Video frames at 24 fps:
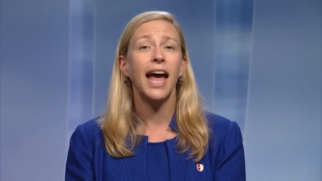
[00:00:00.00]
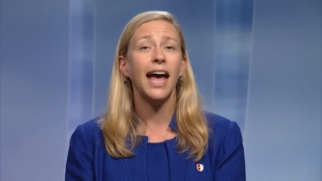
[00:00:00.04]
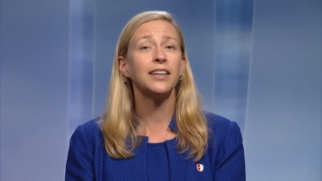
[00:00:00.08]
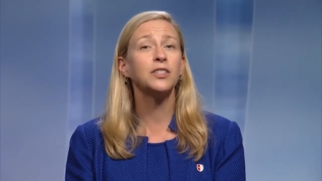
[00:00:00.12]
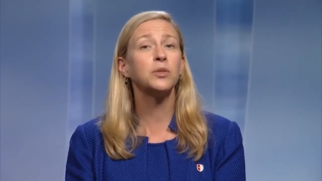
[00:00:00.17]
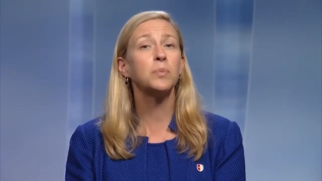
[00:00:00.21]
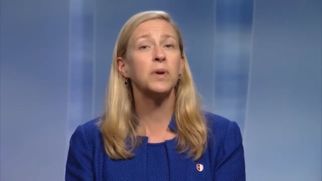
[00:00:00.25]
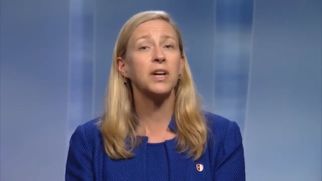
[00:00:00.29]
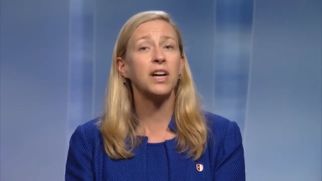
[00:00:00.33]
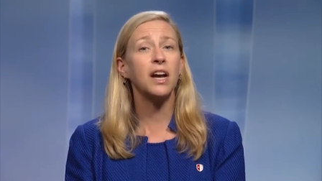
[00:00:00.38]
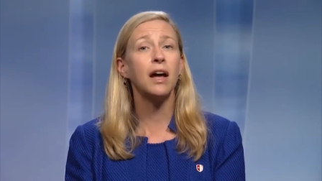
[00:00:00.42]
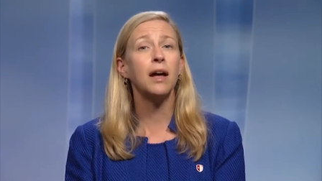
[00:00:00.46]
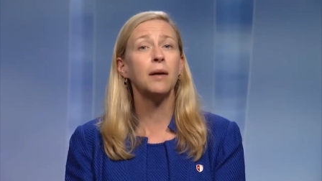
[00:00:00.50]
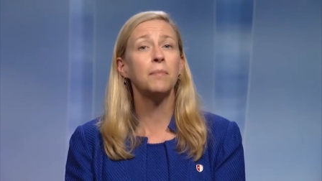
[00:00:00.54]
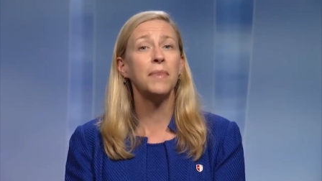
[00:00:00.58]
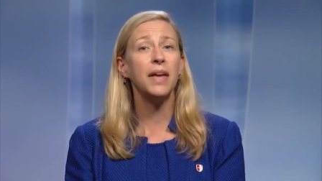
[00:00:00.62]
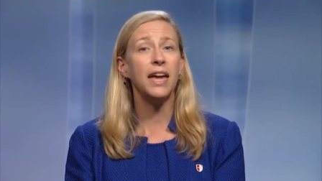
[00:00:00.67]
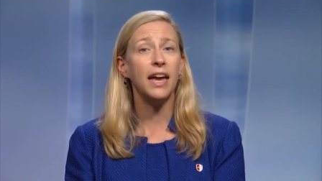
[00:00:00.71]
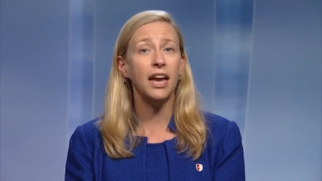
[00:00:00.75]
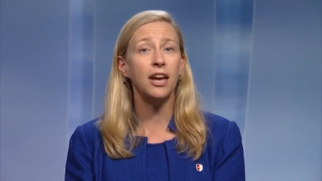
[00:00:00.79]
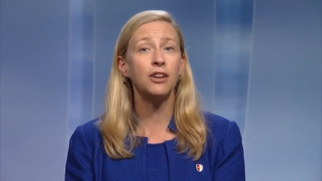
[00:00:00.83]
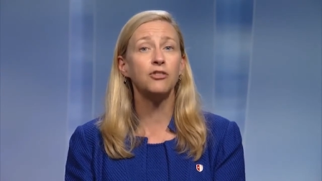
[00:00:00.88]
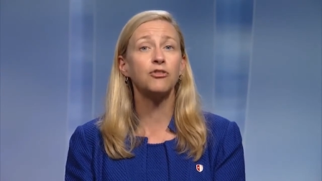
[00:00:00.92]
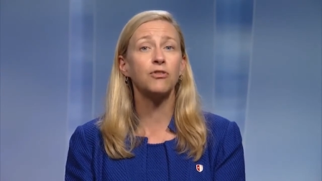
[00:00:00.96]
has
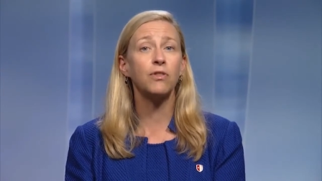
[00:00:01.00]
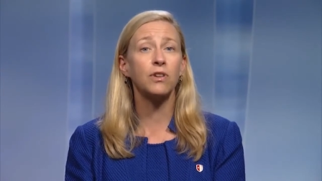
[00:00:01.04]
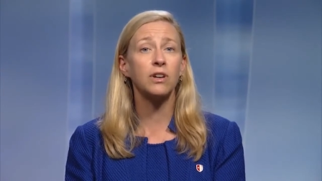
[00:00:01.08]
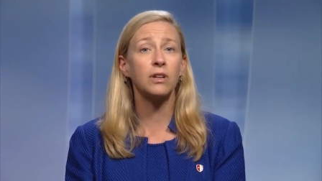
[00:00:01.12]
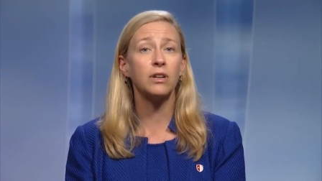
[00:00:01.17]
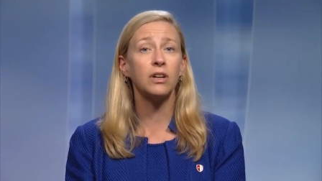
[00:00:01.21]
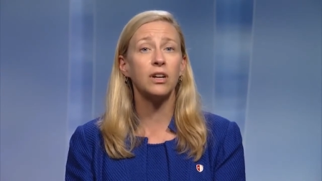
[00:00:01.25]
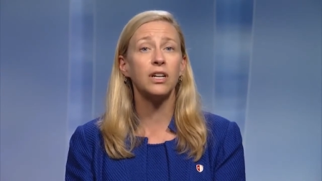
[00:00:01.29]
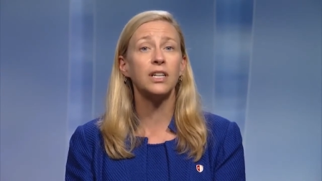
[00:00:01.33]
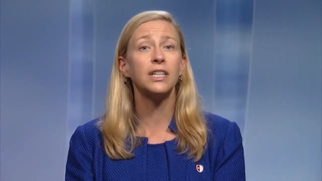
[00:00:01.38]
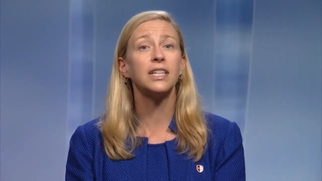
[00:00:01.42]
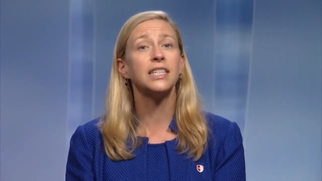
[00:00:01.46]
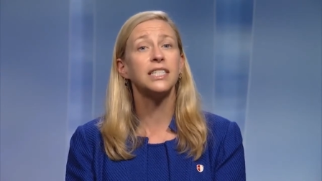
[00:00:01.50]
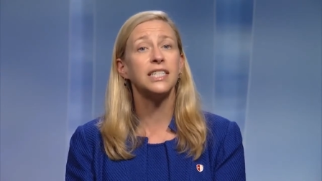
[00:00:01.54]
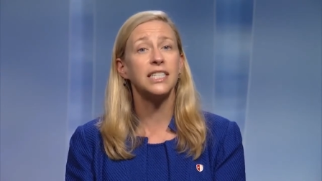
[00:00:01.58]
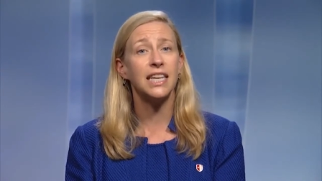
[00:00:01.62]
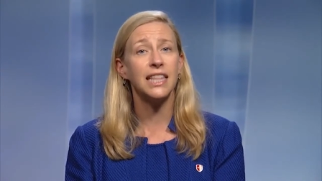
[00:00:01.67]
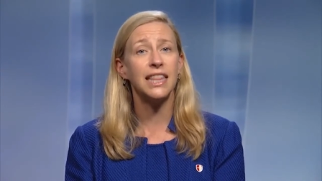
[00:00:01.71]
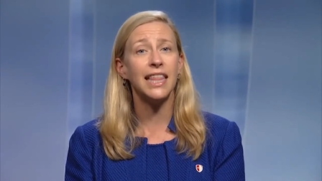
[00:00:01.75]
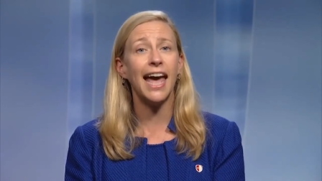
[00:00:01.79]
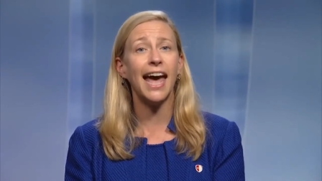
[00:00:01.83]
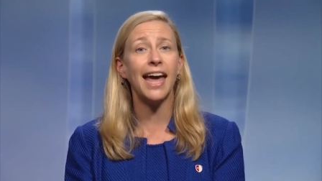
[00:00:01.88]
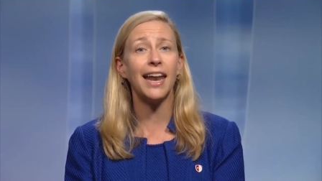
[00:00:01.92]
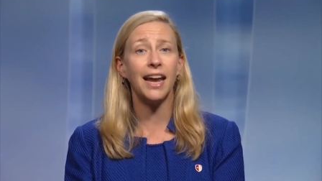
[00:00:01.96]
become integral
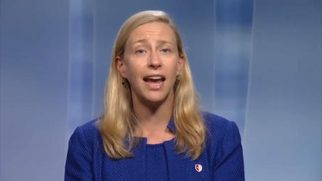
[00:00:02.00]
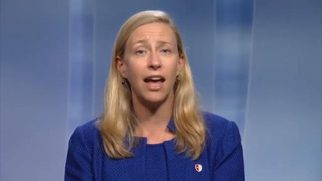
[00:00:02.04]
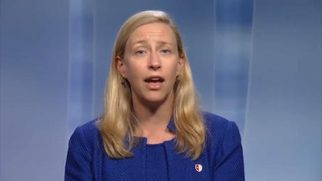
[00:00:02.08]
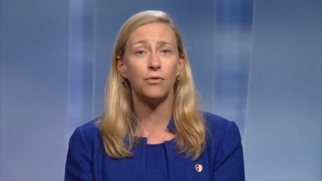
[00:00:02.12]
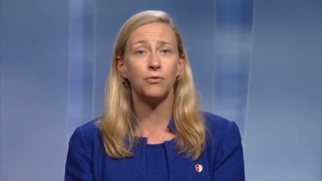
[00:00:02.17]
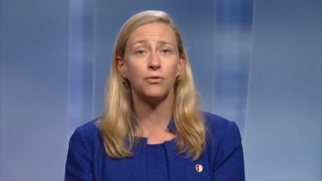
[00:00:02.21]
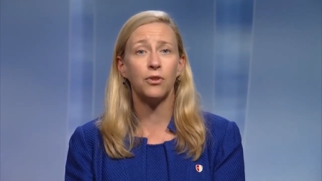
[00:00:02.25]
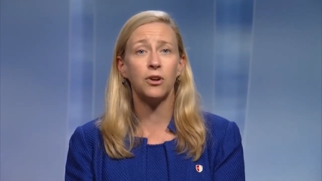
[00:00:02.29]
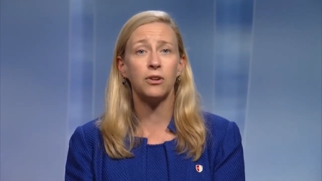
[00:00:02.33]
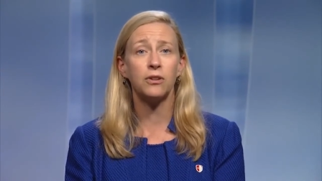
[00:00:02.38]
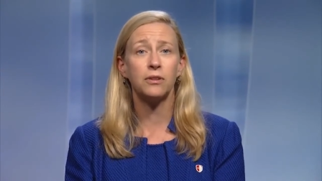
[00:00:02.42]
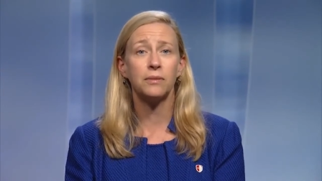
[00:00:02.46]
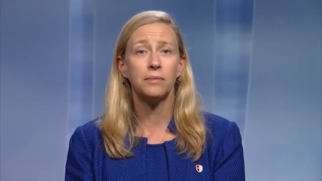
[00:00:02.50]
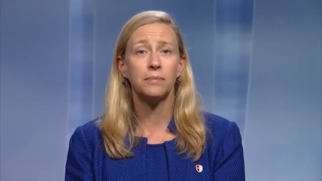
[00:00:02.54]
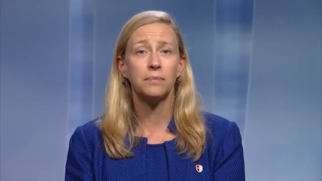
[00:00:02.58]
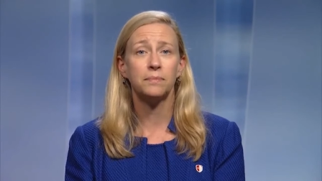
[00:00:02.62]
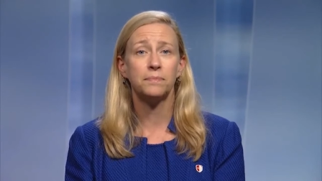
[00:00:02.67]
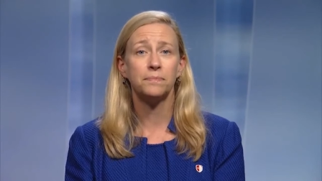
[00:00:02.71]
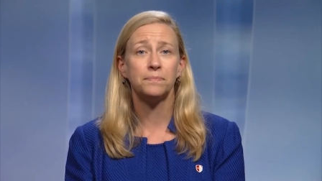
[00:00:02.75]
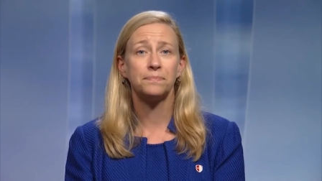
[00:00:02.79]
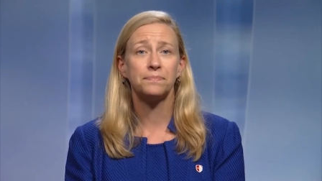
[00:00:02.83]
to that effort.